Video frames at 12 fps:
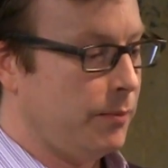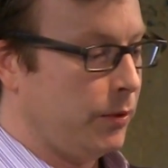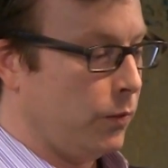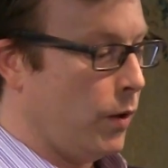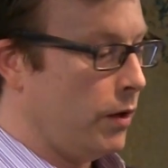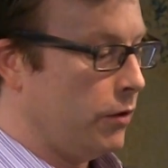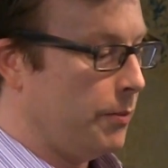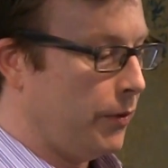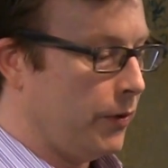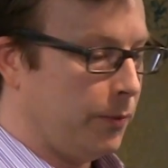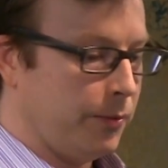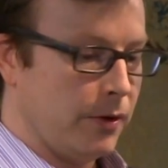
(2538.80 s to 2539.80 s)
put one group
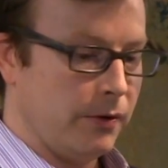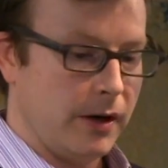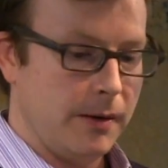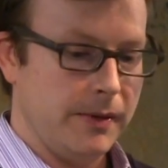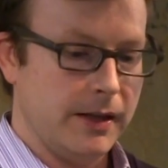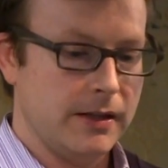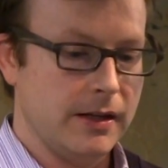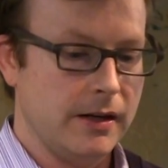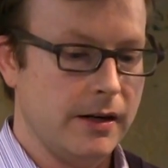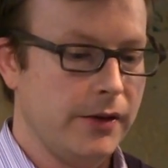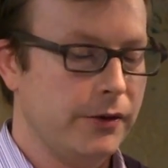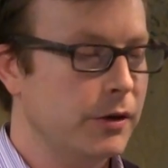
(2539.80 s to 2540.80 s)
through this program, and they did
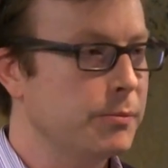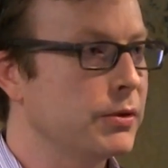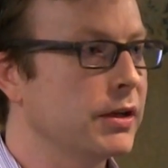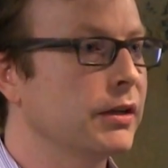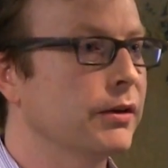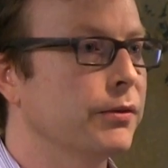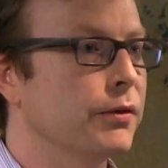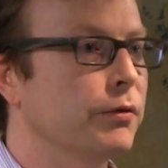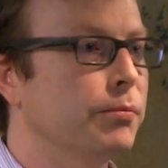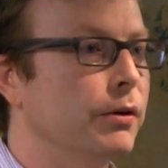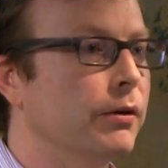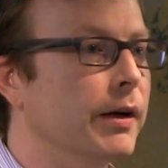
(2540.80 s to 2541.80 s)
another group who didn't go through
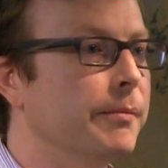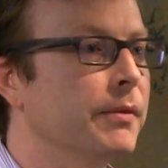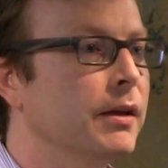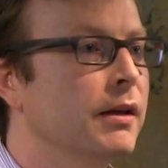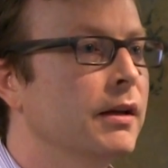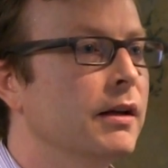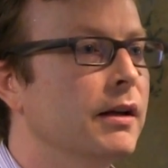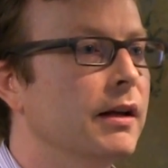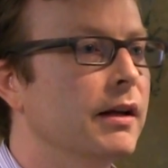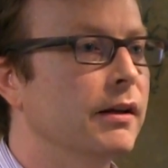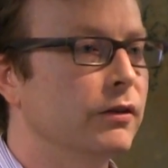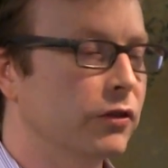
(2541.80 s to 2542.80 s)
this program.
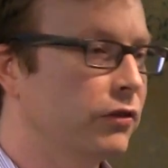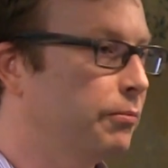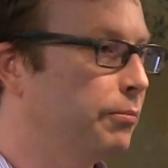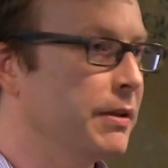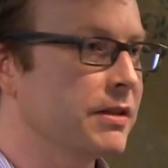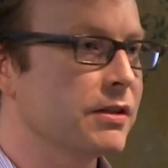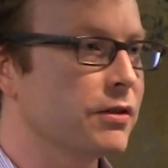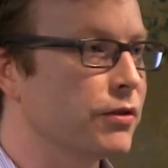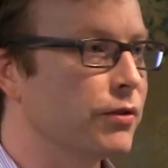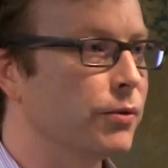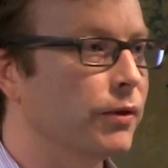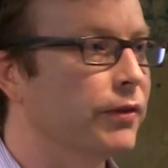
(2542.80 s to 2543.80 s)
It's just business as
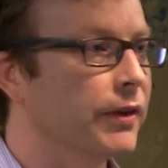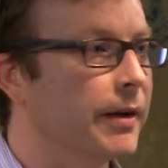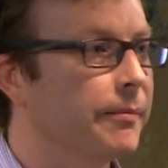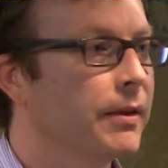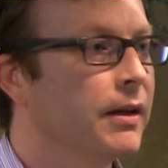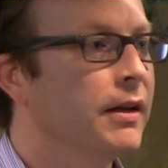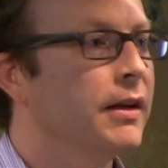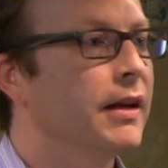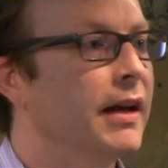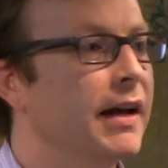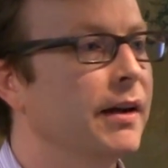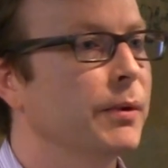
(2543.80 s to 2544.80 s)
usual for them.
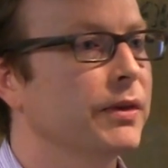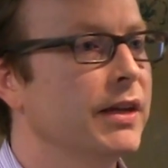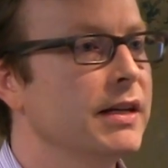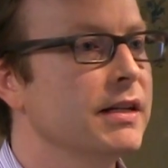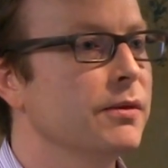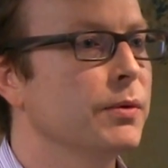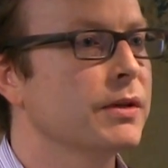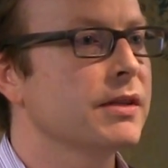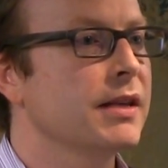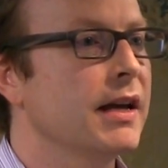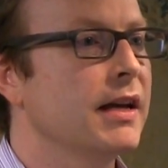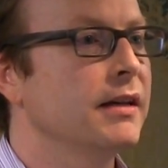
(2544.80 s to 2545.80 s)
And what they did was
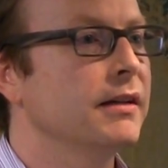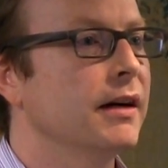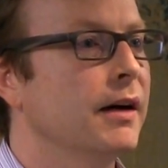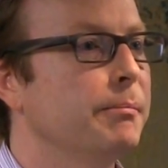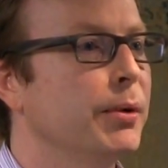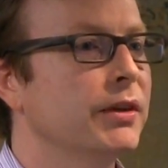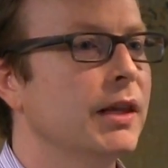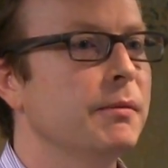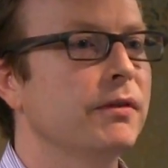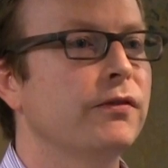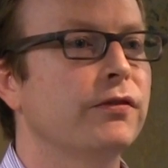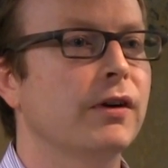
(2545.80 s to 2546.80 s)
they put
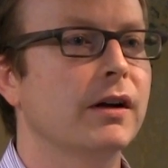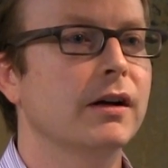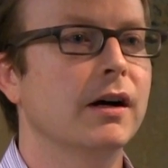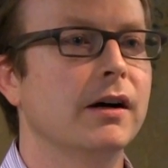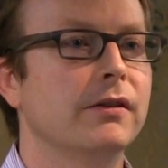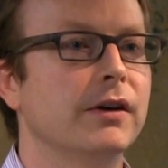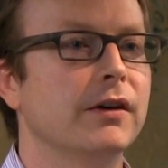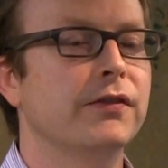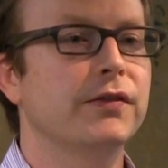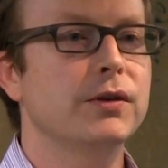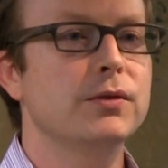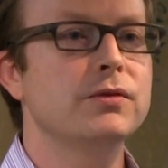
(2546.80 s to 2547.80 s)
them in front of a
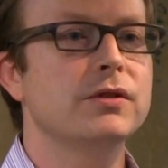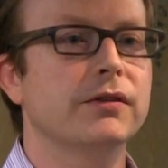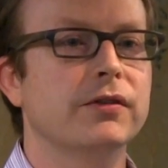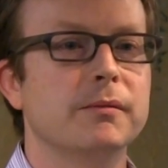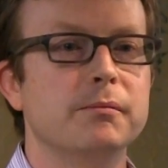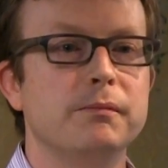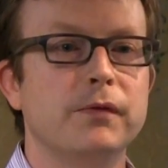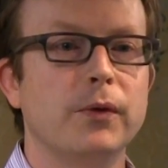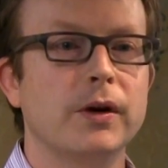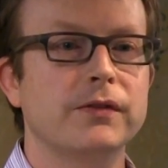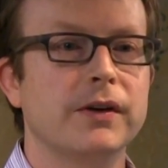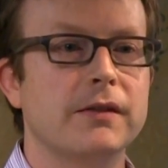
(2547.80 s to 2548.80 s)
few different
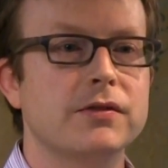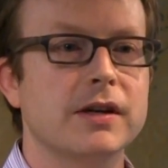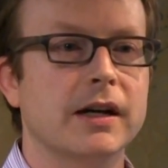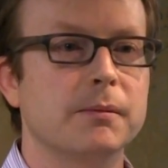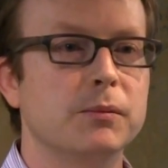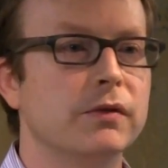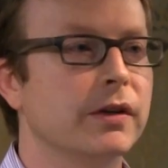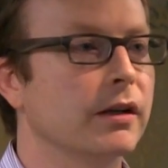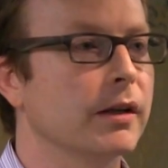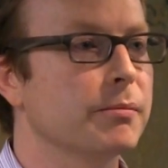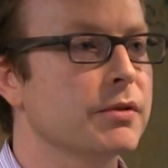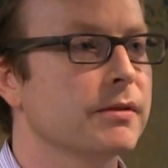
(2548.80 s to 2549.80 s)
45-second movie
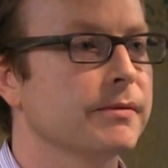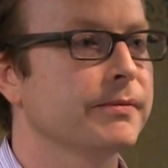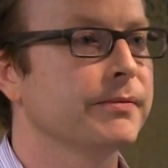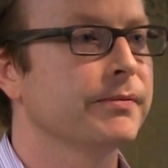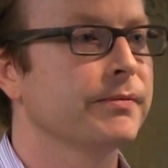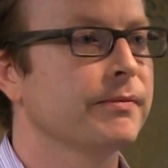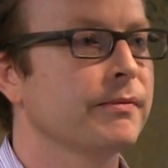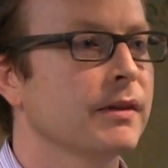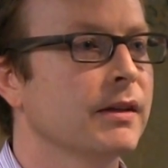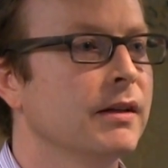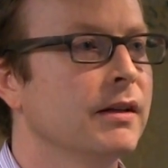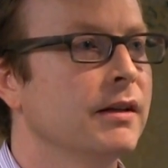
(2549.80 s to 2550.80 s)
clips.
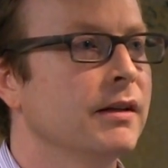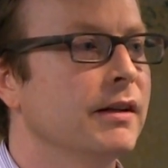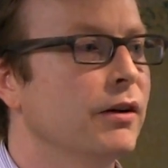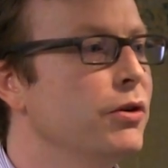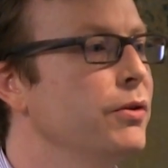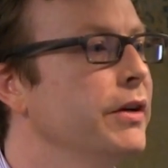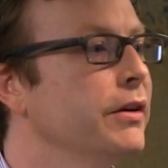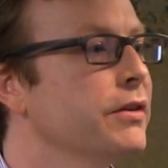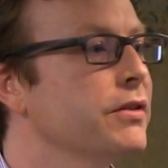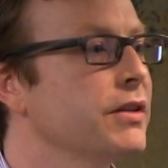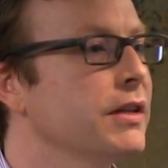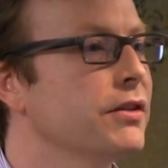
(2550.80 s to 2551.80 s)
Now, who here
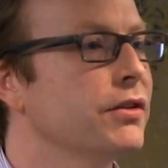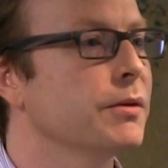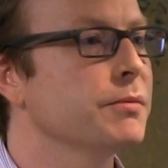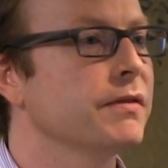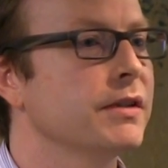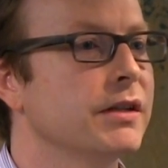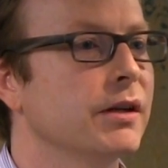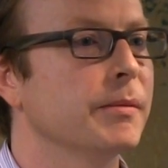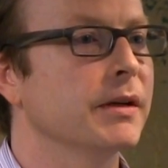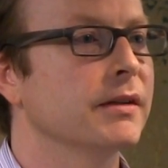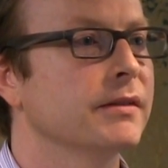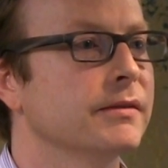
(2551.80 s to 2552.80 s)
has seen Terms of
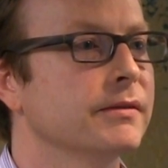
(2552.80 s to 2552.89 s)
Endearment?